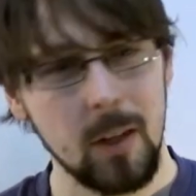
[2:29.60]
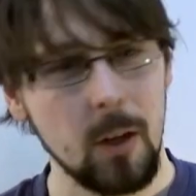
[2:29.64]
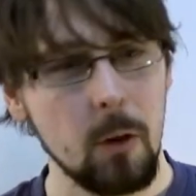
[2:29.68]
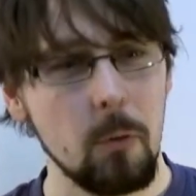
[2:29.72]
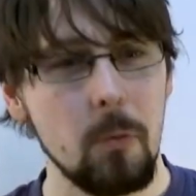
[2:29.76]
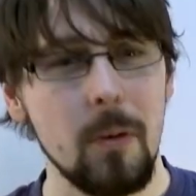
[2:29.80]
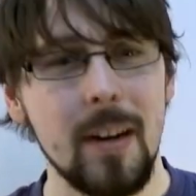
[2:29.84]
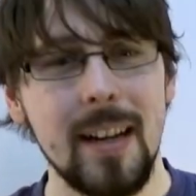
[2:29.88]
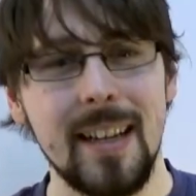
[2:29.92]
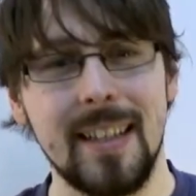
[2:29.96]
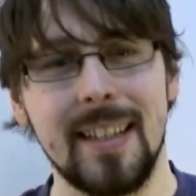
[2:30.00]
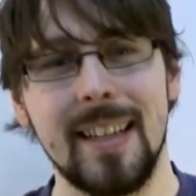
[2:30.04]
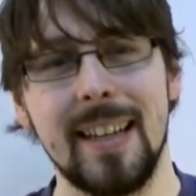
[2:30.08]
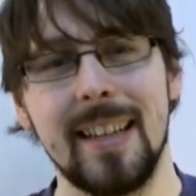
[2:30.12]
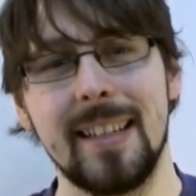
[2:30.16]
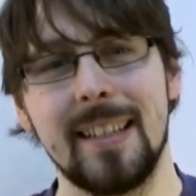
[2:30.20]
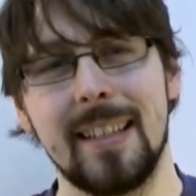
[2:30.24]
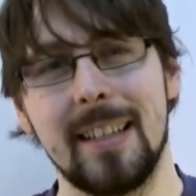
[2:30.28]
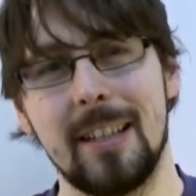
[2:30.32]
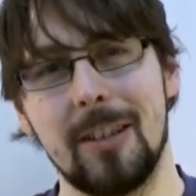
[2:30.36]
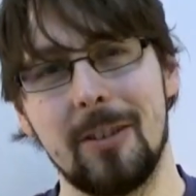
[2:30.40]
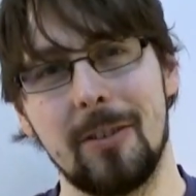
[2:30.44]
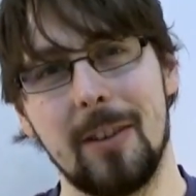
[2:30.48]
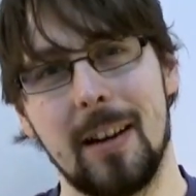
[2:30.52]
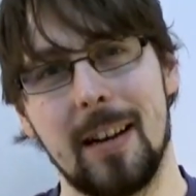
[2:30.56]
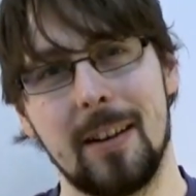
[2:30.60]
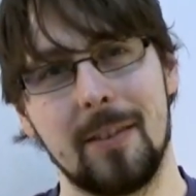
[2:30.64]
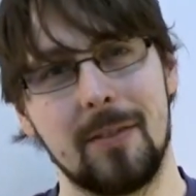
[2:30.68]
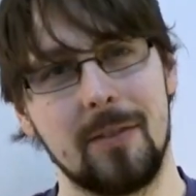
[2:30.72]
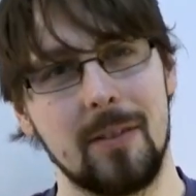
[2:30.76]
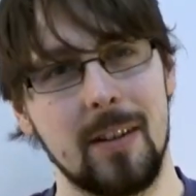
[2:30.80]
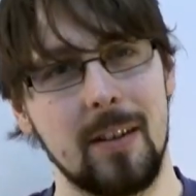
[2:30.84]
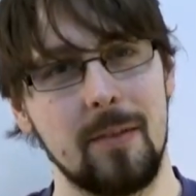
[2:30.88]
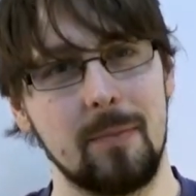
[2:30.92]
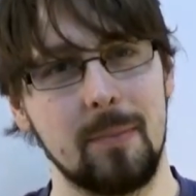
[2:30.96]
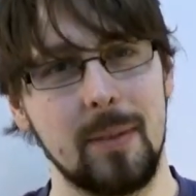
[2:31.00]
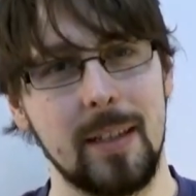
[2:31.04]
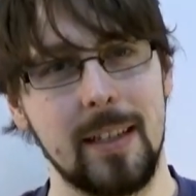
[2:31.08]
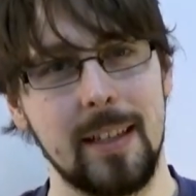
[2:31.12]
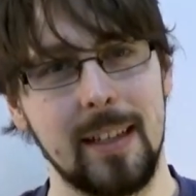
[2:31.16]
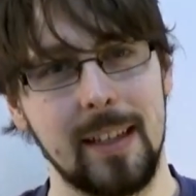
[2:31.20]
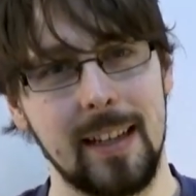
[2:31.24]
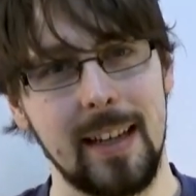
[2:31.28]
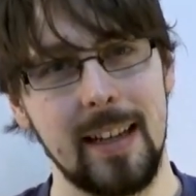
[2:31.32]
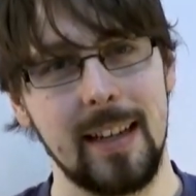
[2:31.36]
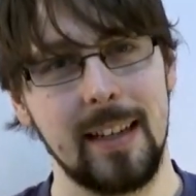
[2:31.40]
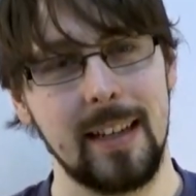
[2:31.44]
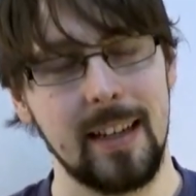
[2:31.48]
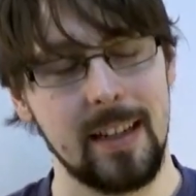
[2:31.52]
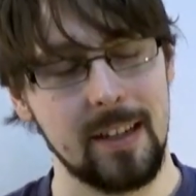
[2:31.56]
What I tend to do after I play the
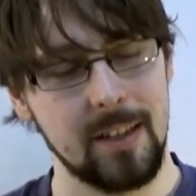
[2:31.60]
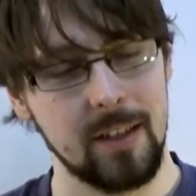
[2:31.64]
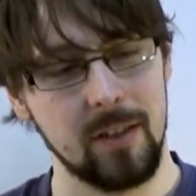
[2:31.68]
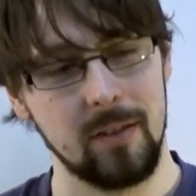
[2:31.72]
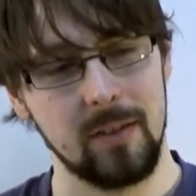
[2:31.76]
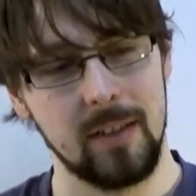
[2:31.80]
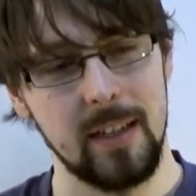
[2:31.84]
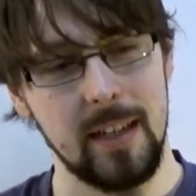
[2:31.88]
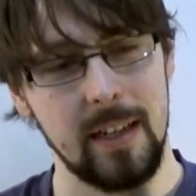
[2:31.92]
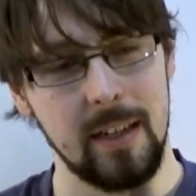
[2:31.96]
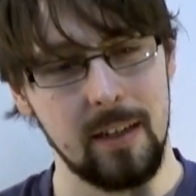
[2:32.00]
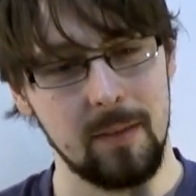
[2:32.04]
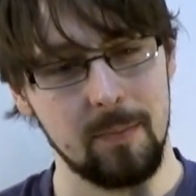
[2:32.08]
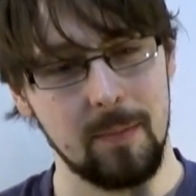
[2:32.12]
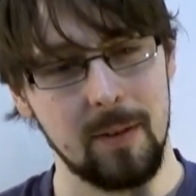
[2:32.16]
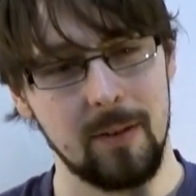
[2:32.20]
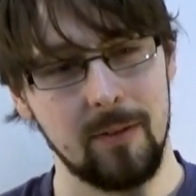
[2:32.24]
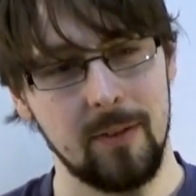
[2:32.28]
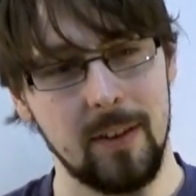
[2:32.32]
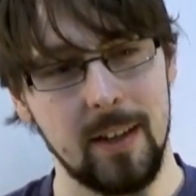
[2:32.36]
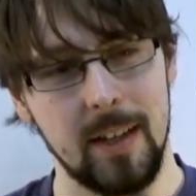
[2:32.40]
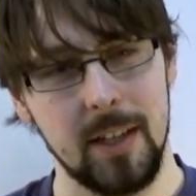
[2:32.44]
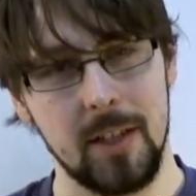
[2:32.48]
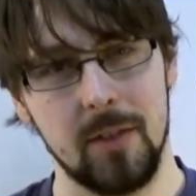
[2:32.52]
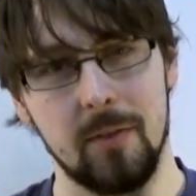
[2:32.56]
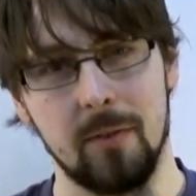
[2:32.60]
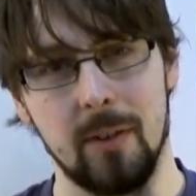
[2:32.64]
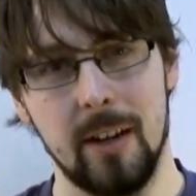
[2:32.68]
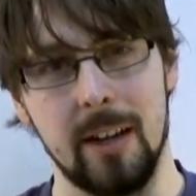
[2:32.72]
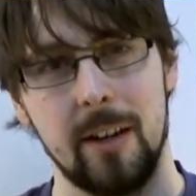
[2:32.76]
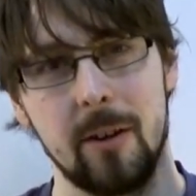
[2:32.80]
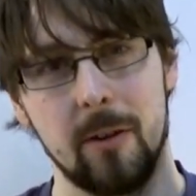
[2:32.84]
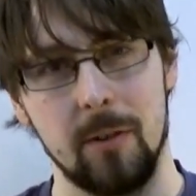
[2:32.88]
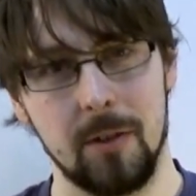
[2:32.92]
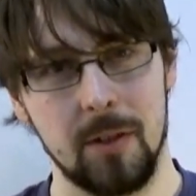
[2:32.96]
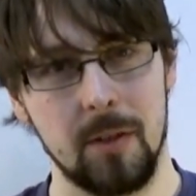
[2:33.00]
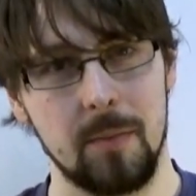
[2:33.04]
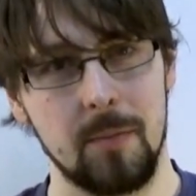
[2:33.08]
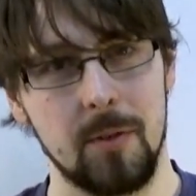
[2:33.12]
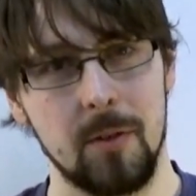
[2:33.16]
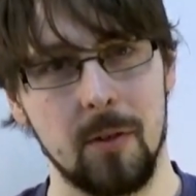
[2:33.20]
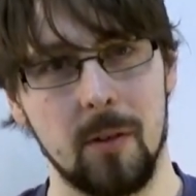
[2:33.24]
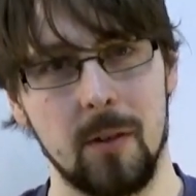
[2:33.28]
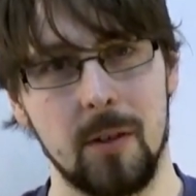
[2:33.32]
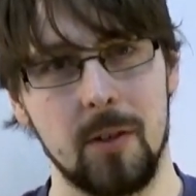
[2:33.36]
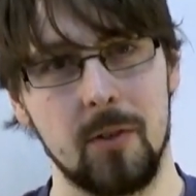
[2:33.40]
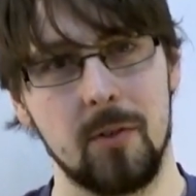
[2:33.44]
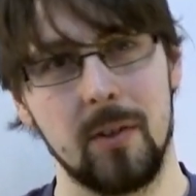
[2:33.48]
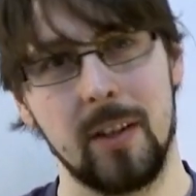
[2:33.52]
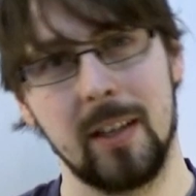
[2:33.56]
gig is I'll take my fast fret or some
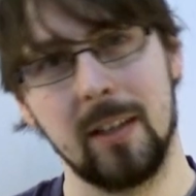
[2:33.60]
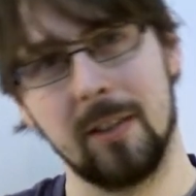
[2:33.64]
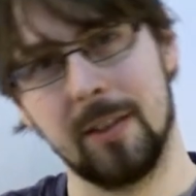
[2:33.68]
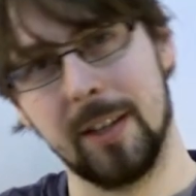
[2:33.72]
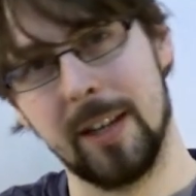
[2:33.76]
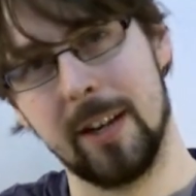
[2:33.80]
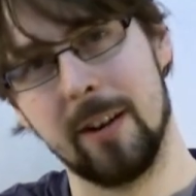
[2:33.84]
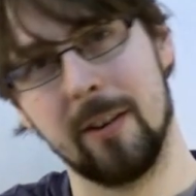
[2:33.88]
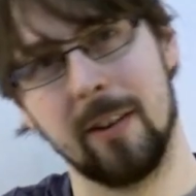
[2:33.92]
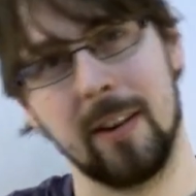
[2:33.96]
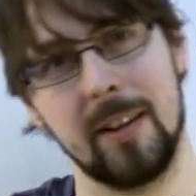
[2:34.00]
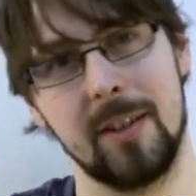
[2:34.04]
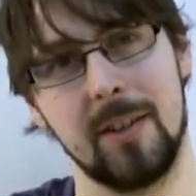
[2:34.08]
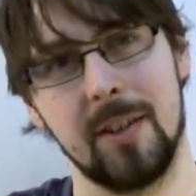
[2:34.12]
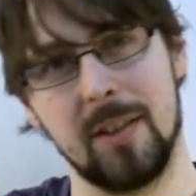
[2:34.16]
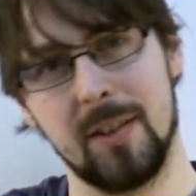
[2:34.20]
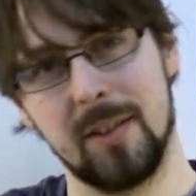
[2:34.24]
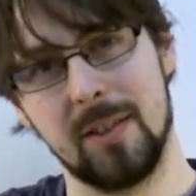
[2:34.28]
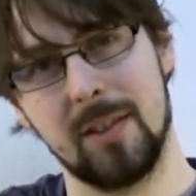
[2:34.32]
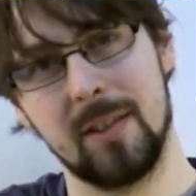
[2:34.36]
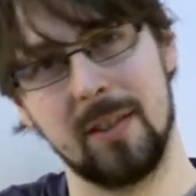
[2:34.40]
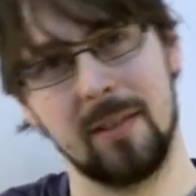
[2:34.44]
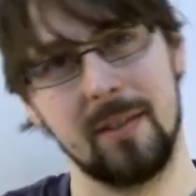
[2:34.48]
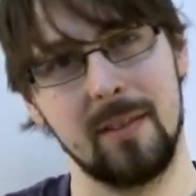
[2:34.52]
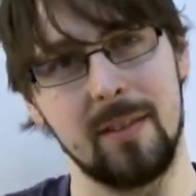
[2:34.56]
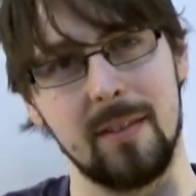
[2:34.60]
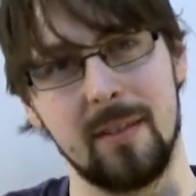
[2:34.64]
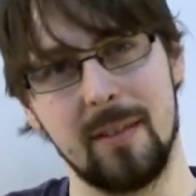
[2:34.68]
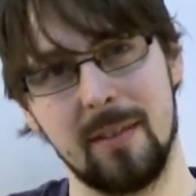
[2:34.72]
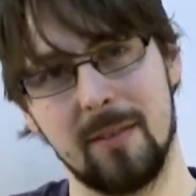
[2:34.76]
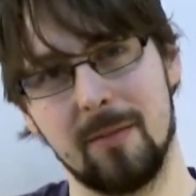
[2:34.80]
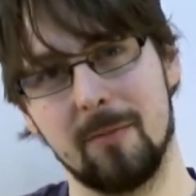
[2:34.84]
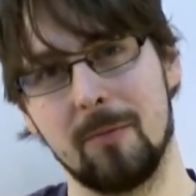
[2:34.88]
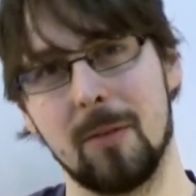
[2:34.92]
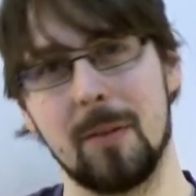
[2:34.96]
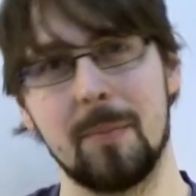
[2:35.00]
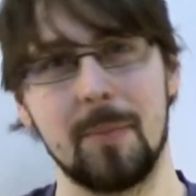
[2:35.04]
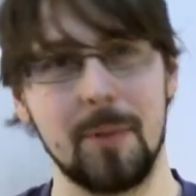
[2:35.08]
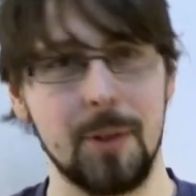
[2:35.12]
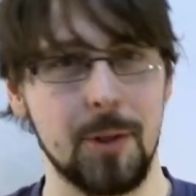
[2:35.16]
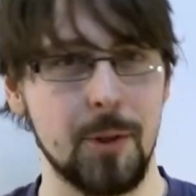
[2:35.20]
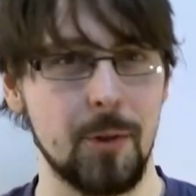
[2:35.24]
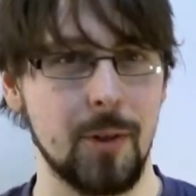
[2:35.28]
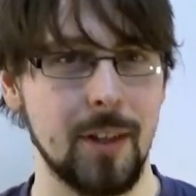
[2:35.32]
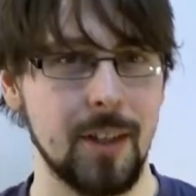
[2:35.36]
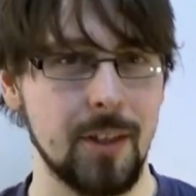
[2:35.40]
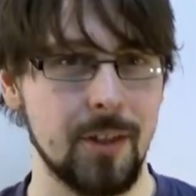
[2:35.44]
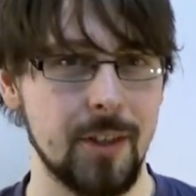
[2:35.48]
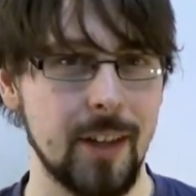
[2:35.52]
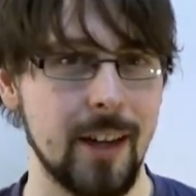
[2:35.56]
sort of string cleaner and just rub the
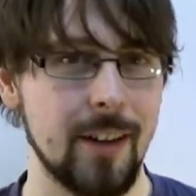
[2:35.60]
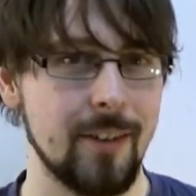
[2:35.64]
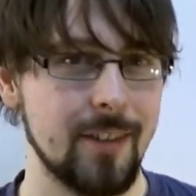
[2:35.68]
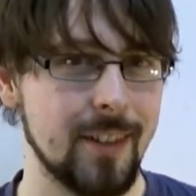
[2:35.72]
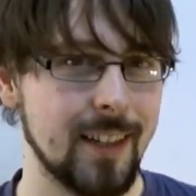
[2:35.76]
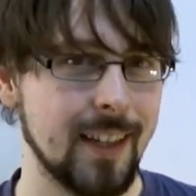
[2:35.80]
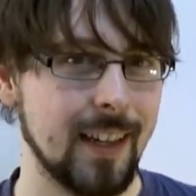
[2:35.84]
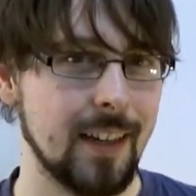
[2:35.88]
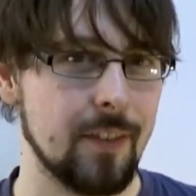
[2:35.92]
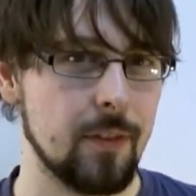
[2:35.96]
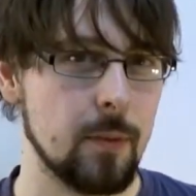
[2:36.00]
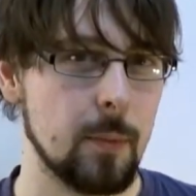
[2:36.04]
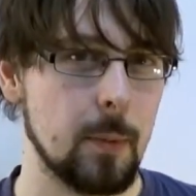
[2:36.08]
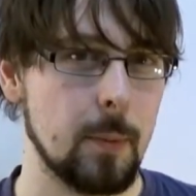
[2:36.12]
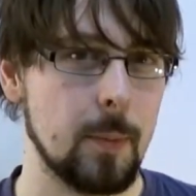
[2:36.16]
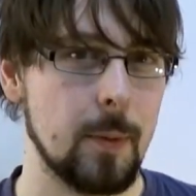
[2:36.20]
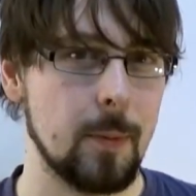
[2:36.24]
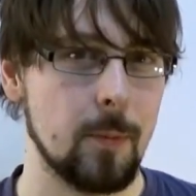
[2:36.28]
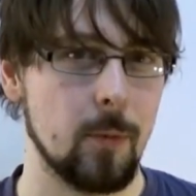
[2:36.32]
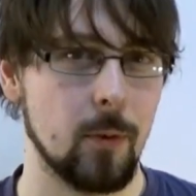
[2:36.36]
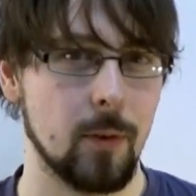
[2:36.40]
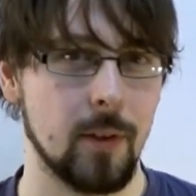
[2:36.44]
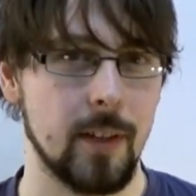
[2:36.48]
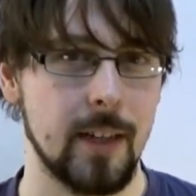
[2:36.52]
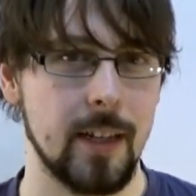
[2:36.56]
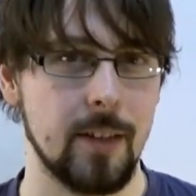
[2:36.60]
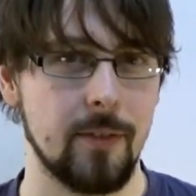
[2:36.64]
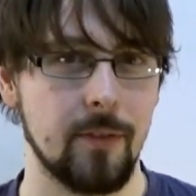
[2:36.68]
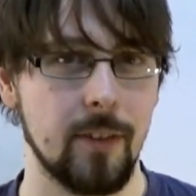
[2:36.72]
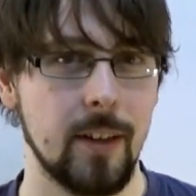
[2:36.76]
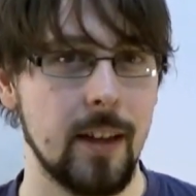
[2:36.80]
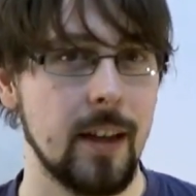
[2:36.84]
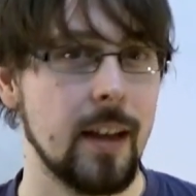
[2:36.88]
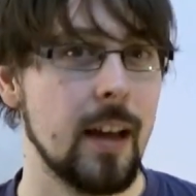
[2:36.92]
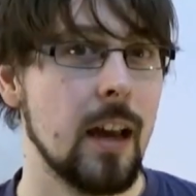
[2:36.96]
strings down to give them a bit more life.